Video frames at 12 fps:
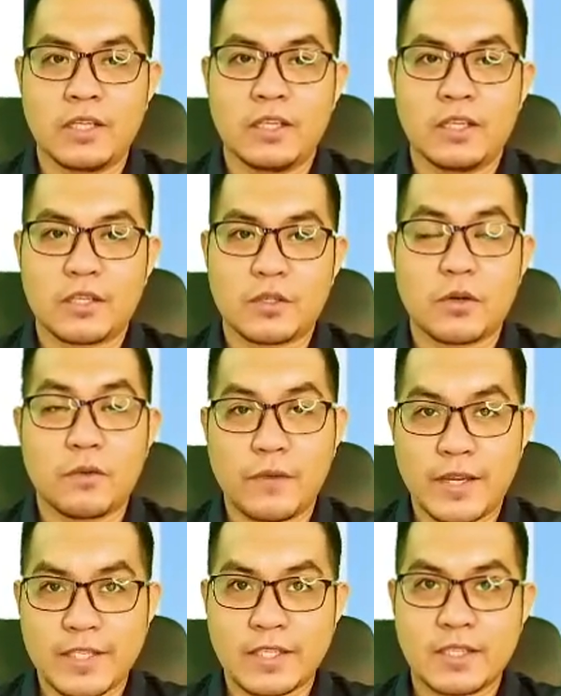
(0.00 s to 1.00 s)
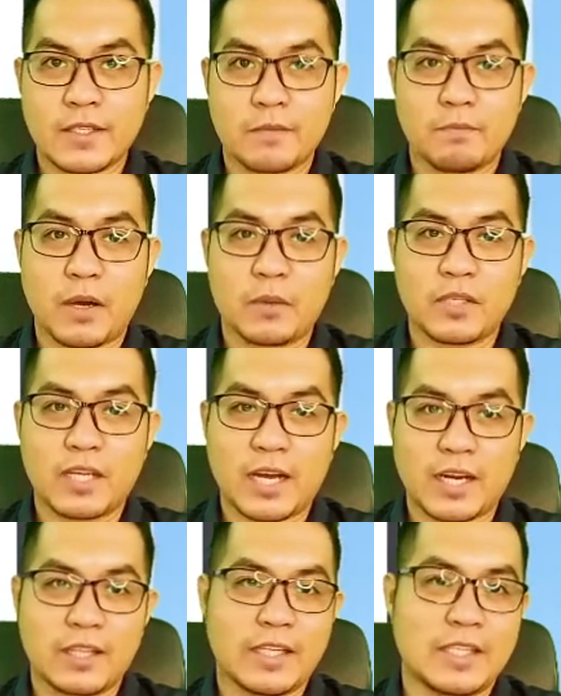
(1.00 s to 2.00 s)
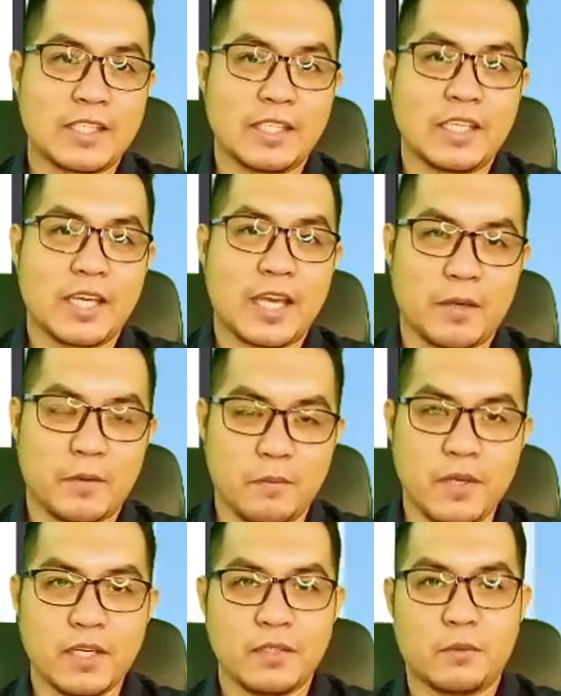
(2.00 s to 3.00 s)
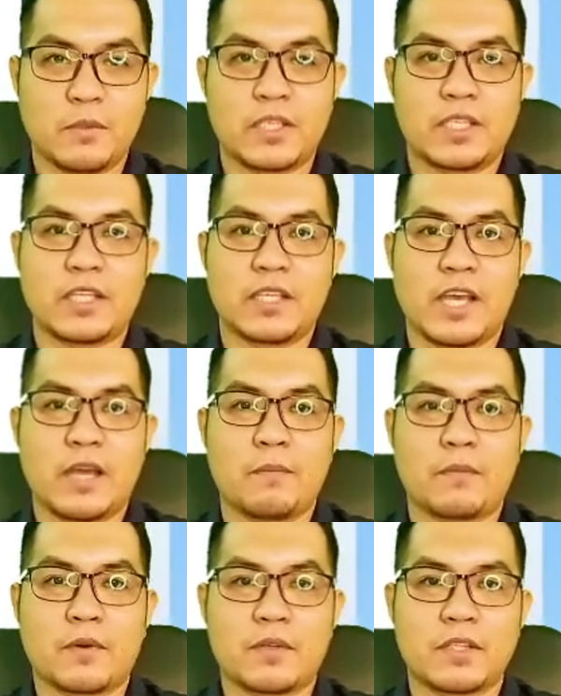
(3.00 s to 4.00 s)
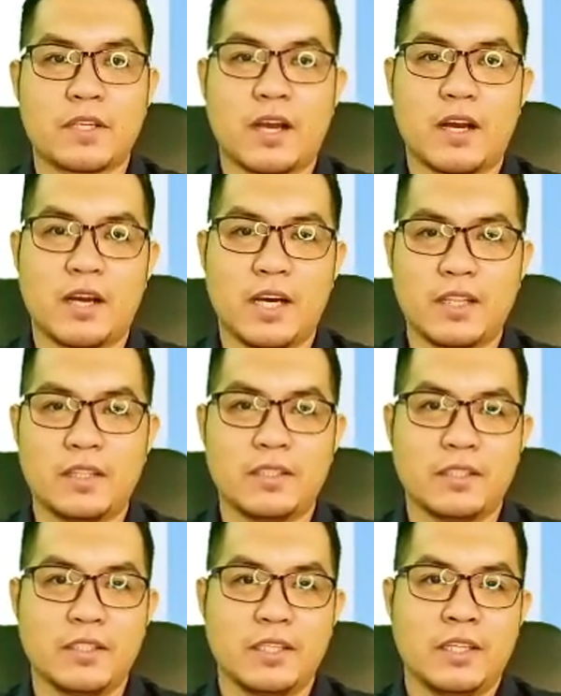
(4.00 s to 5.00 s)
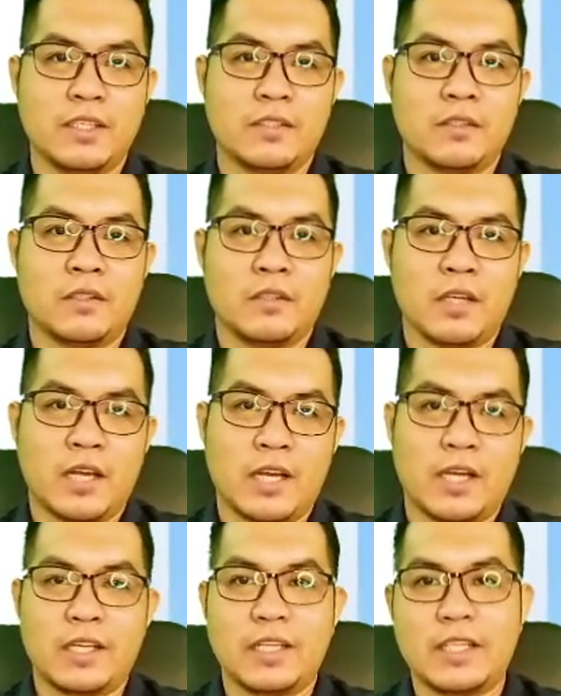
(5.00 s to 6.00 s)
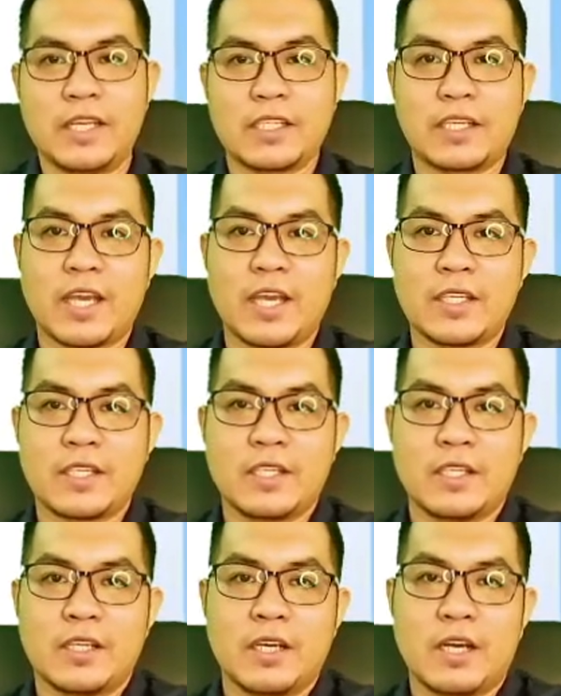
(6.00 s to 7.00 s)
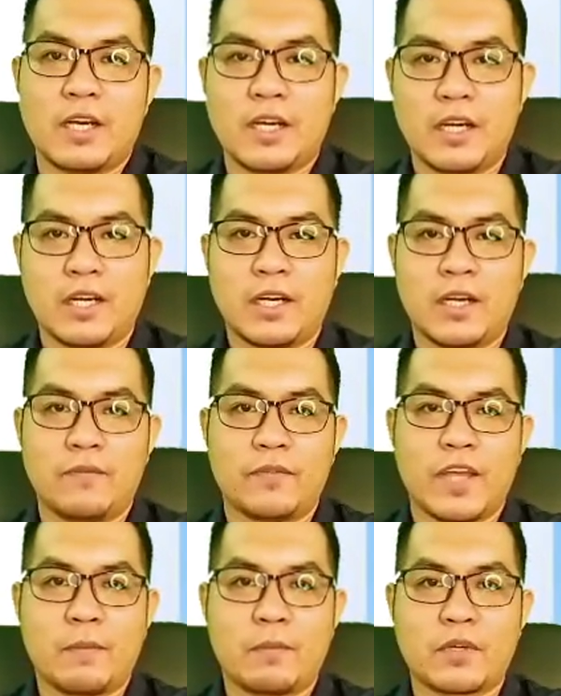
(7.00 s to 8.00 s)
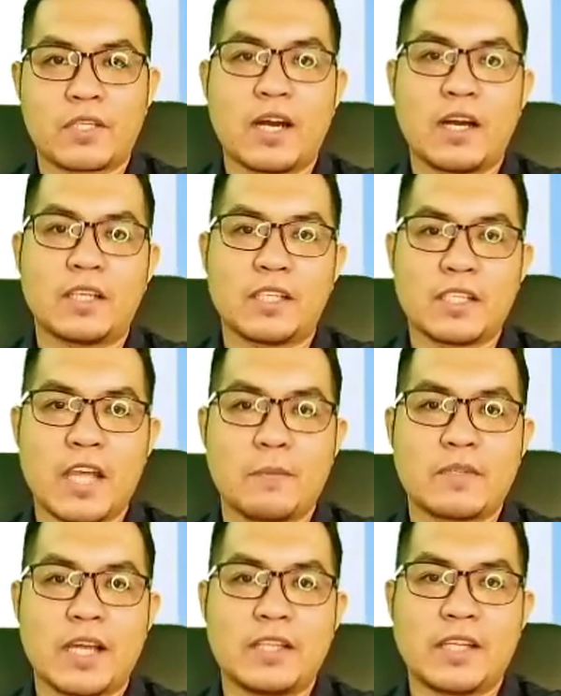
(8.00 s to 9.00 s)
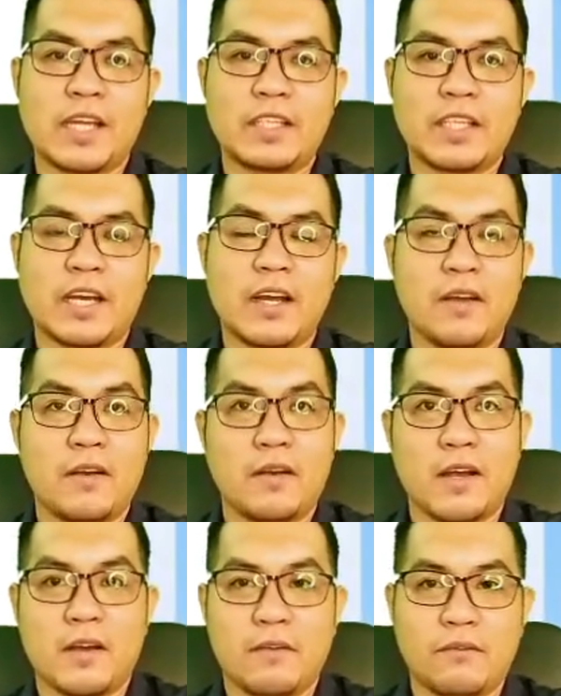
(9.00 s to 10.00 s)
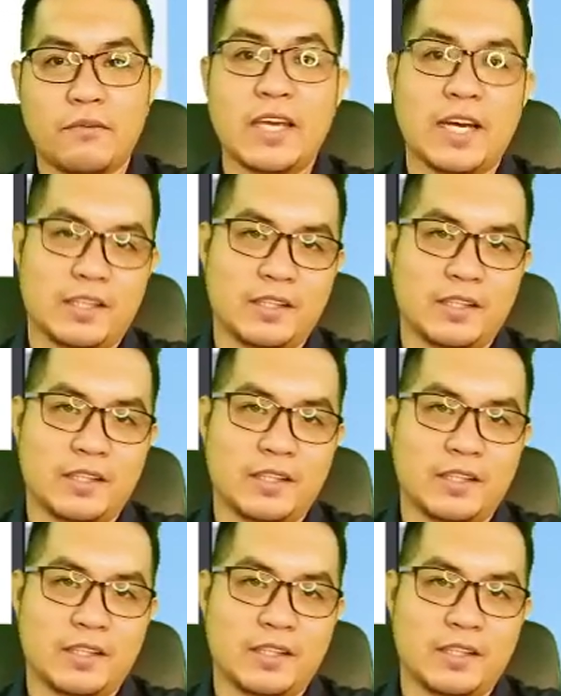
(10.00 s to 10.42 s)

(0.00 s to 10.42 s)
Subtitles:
surface bound current density, KB, which is just M cross R hat. And in this case, M cross R hat is M sine theta P hat.